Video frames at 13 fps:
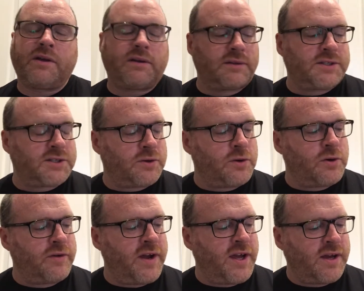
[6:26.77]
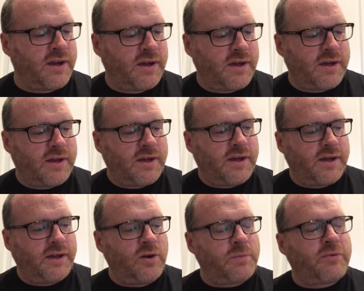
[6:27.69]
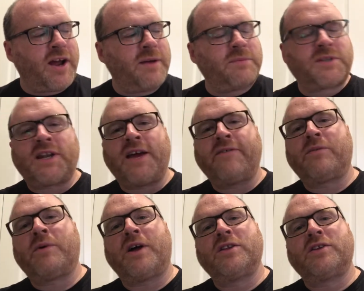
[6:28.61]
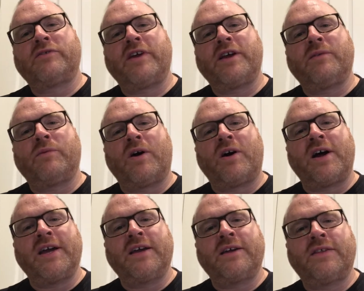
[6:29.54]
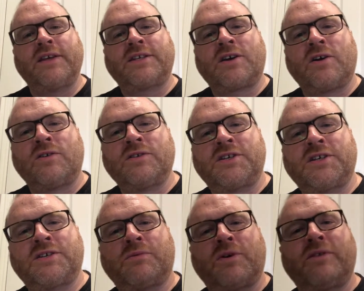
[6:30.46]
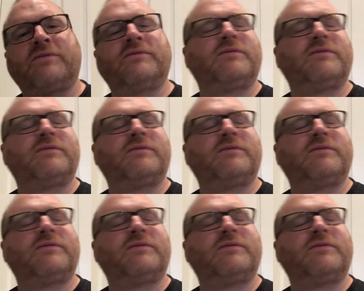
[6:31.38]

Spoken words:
story. You're perhaps left wondering why what